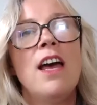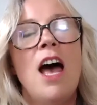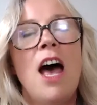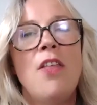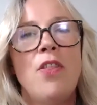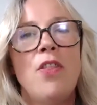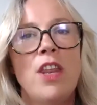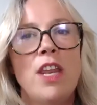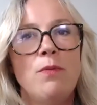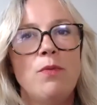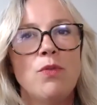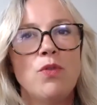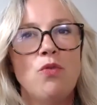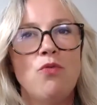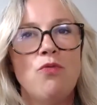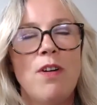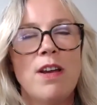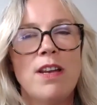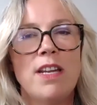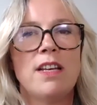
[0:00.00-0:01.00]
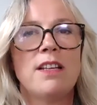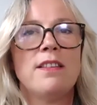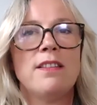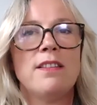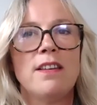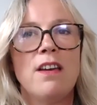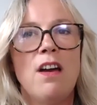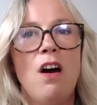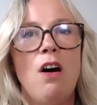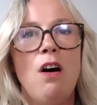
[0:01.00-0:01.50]
and then it was already a
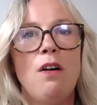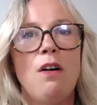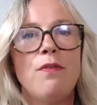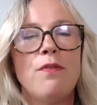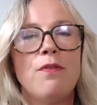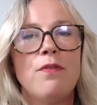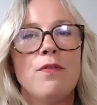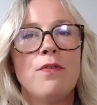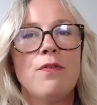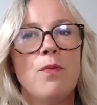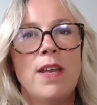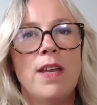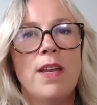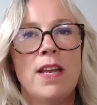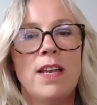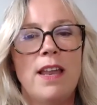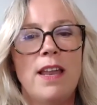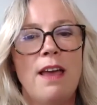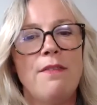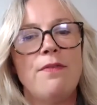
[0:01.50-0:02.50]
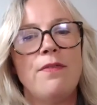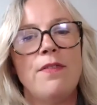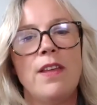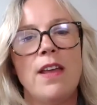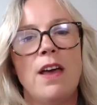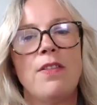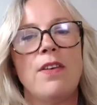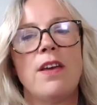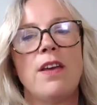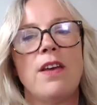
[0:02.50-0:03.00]
scarf when it left the
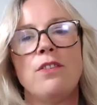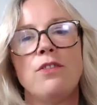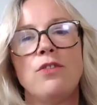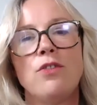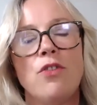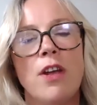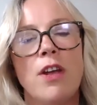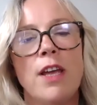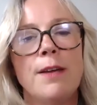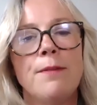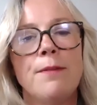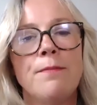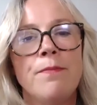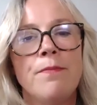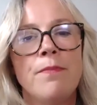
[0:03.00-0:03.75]
other country.